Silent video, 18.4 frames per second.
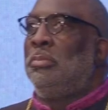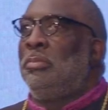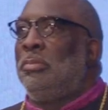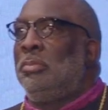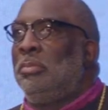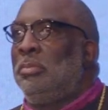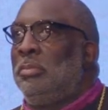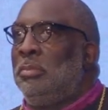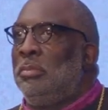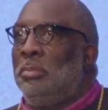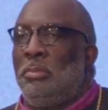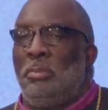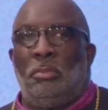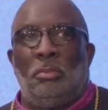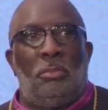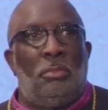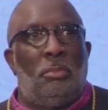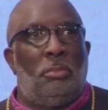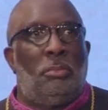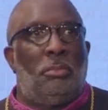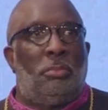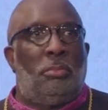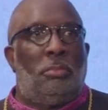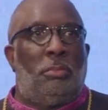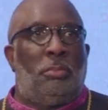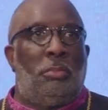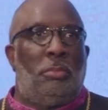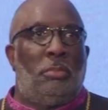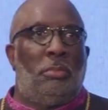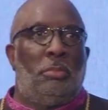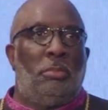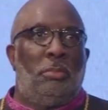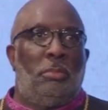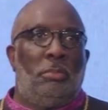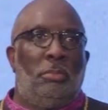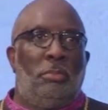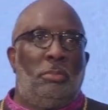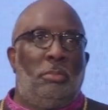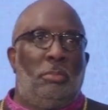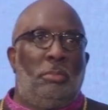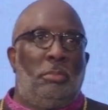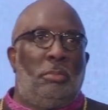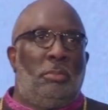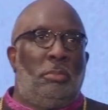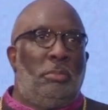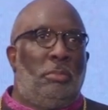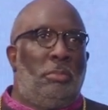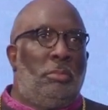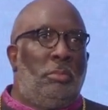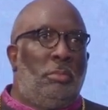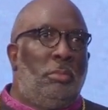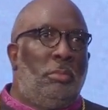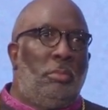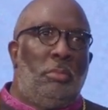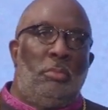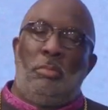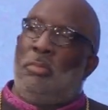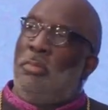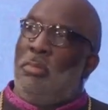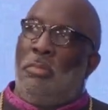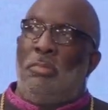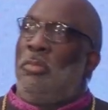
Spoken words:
(no one is talking)